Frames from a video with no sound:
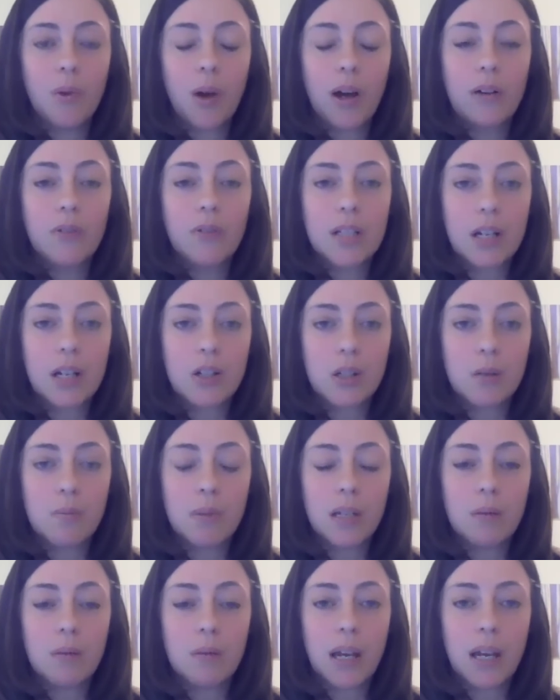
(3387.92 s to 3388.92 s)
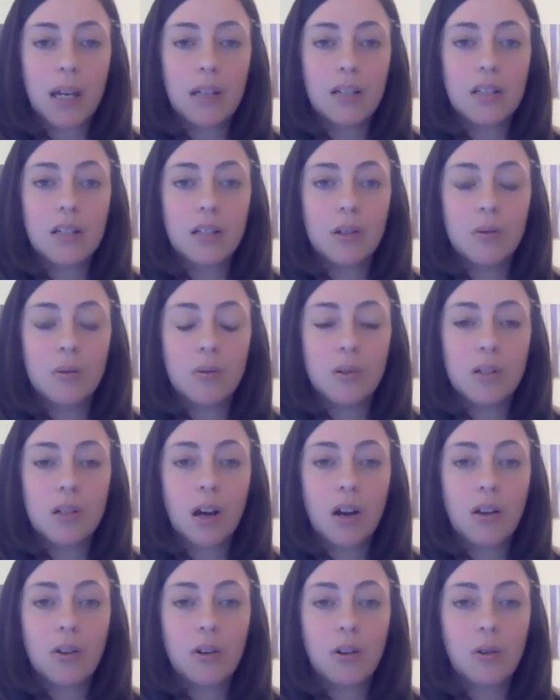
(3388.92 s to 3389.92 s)
attention being paid
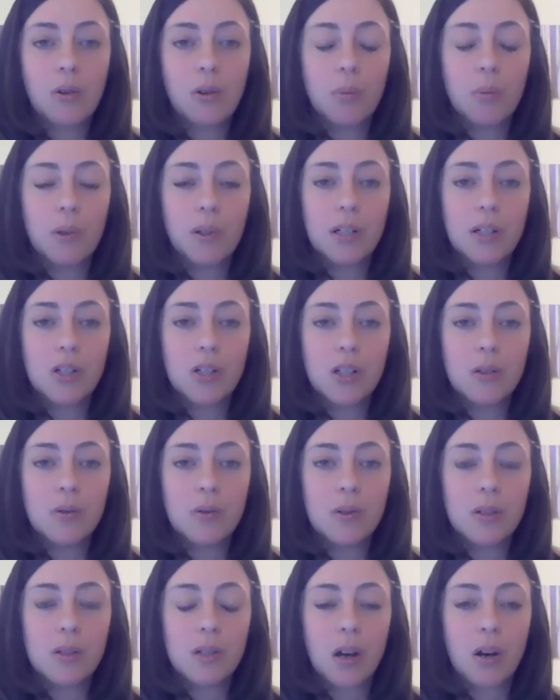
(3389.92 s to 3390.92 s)
to other global issues.